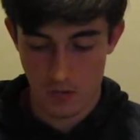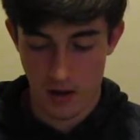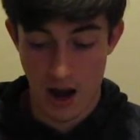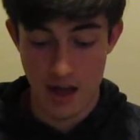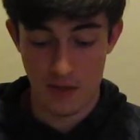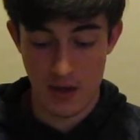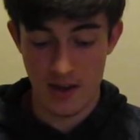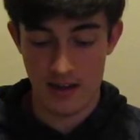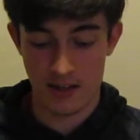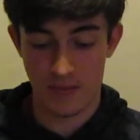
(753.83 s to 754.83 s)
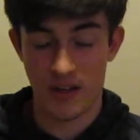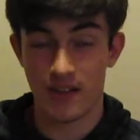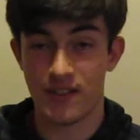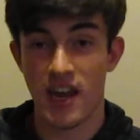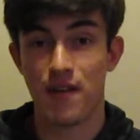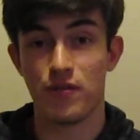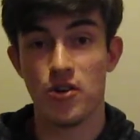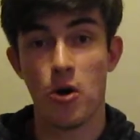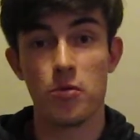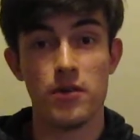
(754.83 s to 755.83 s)
I think it's because they have
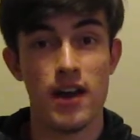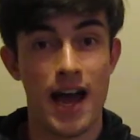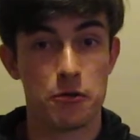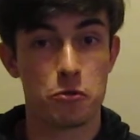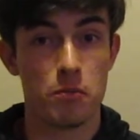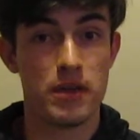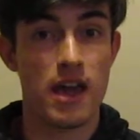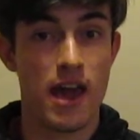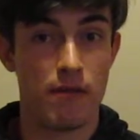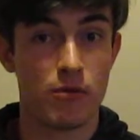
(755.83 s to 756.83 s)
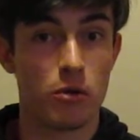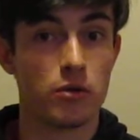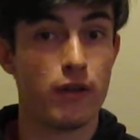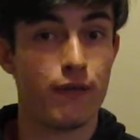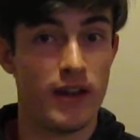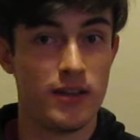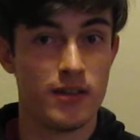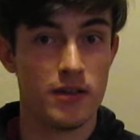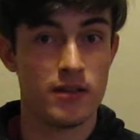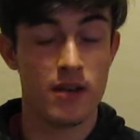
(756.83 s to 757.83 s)
no natural behavioral
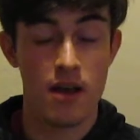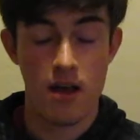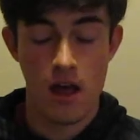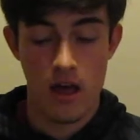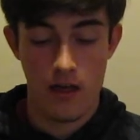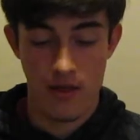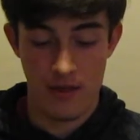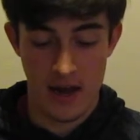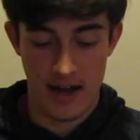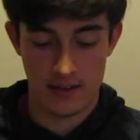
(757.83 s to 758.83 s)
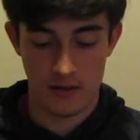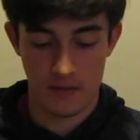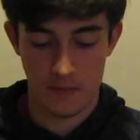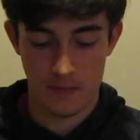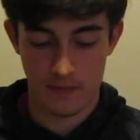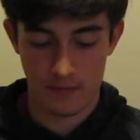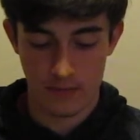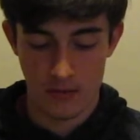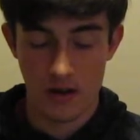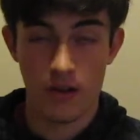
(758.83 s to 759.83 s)
defenses that
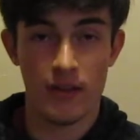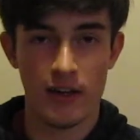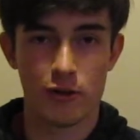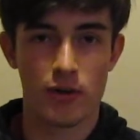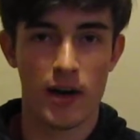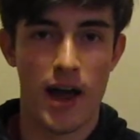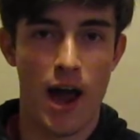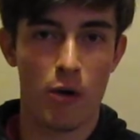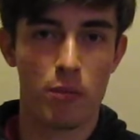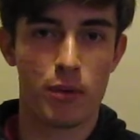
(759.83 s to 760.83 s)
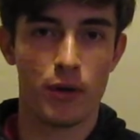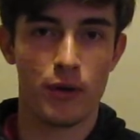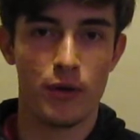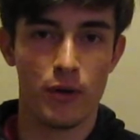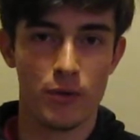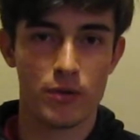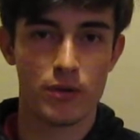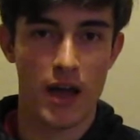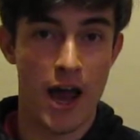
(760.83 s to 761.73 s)
they just try to out-reproduce